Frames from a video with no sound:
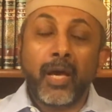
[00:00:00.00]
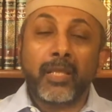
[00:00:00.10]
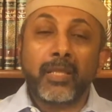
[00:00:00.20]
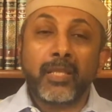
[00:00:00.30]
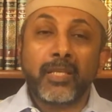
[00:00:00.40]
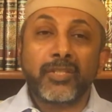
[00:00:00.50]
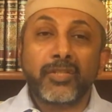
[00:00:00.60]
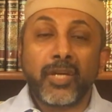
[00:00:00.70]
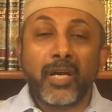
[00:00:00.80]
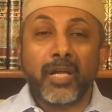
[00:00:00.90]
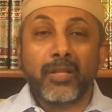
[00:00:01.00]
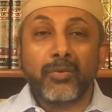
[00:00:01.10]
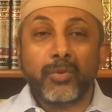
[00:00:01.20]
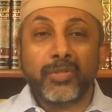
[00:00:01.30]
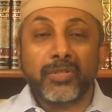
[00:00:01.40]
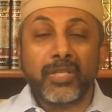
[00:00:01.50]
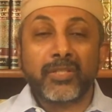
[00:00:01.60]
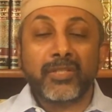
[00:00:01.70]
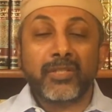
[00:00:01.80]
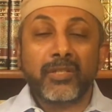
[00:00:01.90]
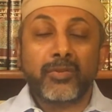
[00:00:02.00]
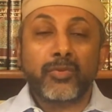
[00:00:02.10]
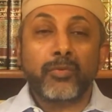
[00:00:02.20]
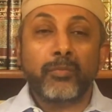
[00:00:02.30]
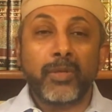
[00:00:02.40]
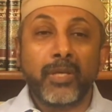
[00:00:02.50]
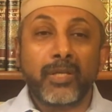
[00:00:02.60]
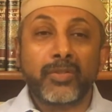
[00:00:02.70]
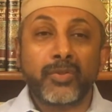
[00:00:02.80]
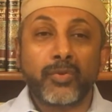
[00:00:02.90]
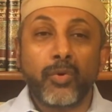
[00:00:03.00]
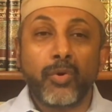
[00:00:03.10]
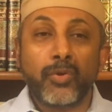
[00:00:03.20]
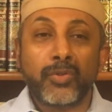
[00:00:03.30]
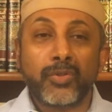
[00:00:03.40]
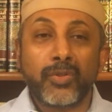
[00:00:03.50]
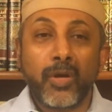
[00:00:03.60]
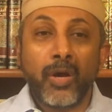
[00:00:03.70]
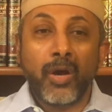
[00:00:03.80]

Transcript: And this child was destined to be a source